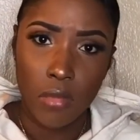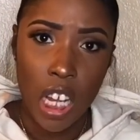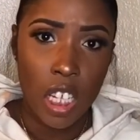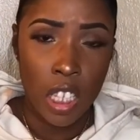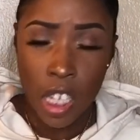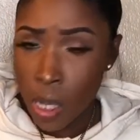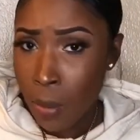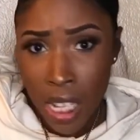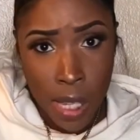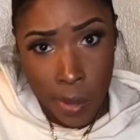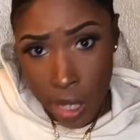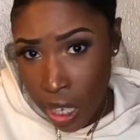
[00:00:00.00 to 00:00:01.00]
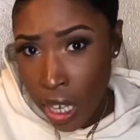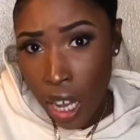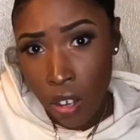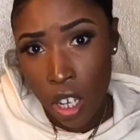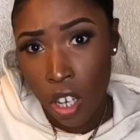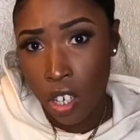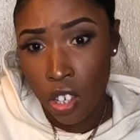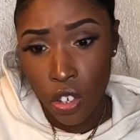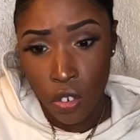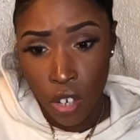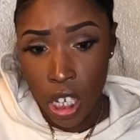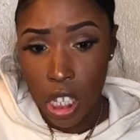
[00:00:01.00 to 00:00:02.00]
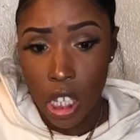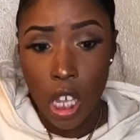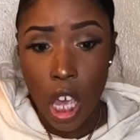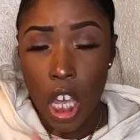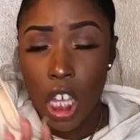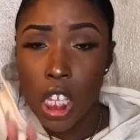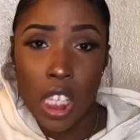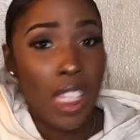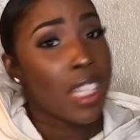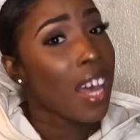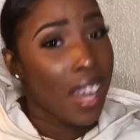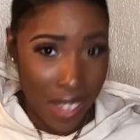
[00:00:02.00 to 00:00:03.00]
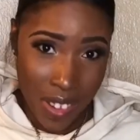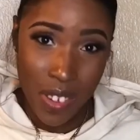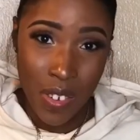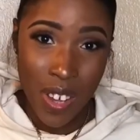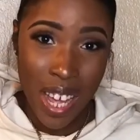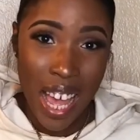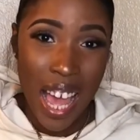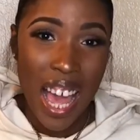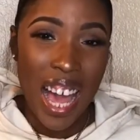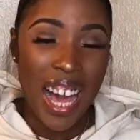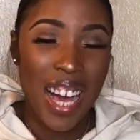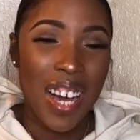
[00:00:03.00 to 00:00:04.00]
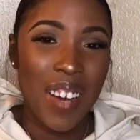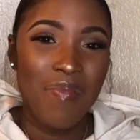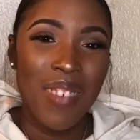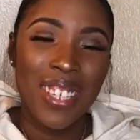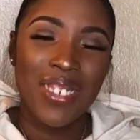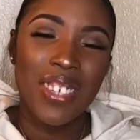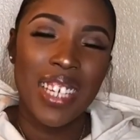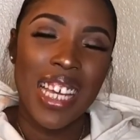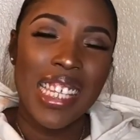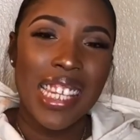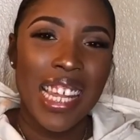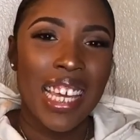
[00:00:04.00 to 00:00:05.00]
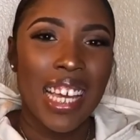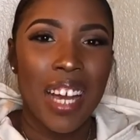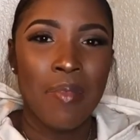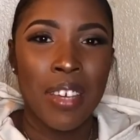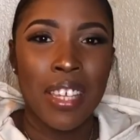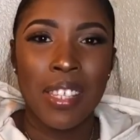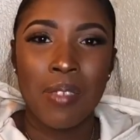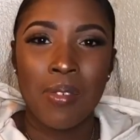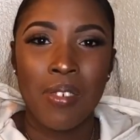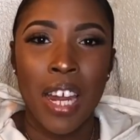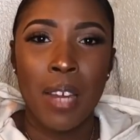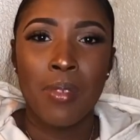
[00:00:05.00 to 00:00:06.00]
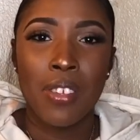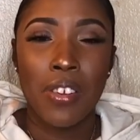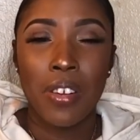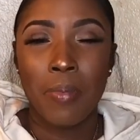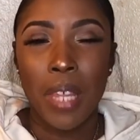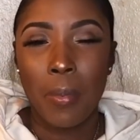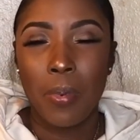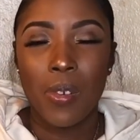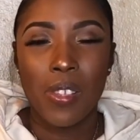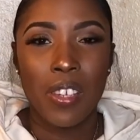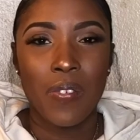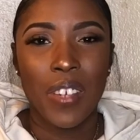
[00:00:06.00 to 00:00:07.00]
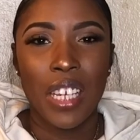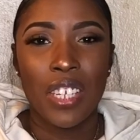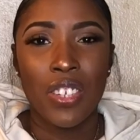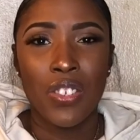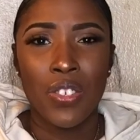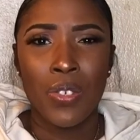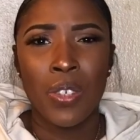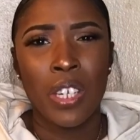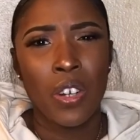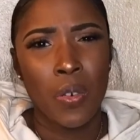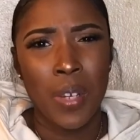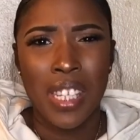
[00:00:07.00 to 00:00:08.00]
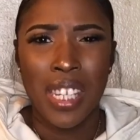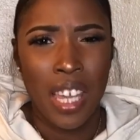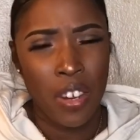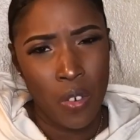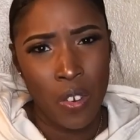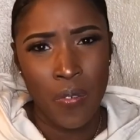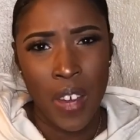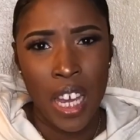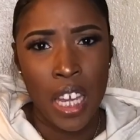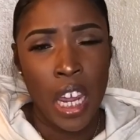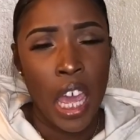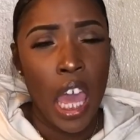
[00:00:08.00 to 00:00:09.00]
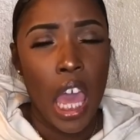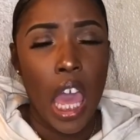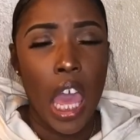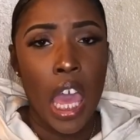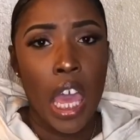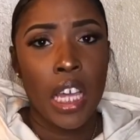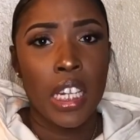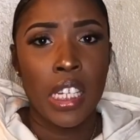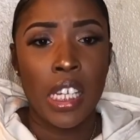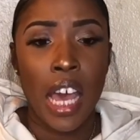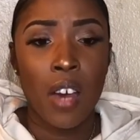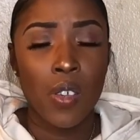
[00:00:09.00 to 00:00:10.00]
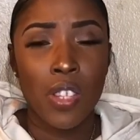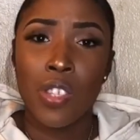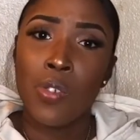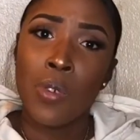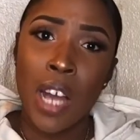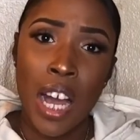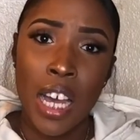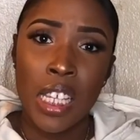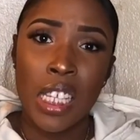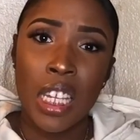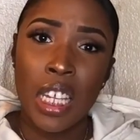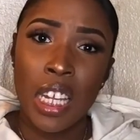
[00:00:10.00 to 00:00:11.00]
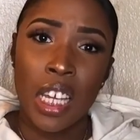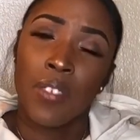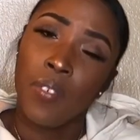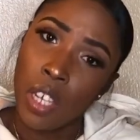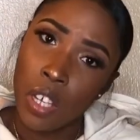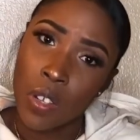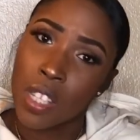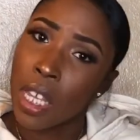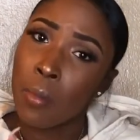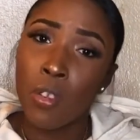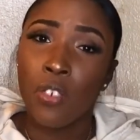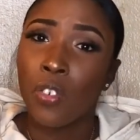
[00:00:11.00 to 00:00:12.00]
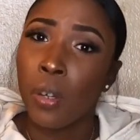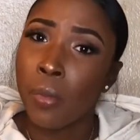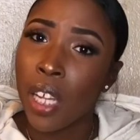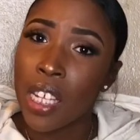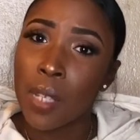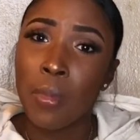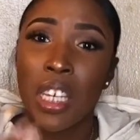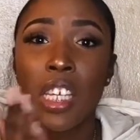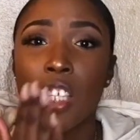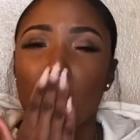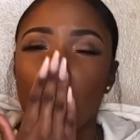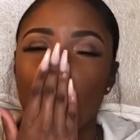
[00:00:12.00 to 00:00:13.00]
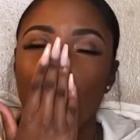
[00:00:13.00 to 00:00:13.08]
it's about to be lit out here in these streets. So make sure you guys like, comment, and subscribe. Turn up that post notification so you can always stay notified, and I'll see you guys in the next video. Stay beautiful and blessed. Peace.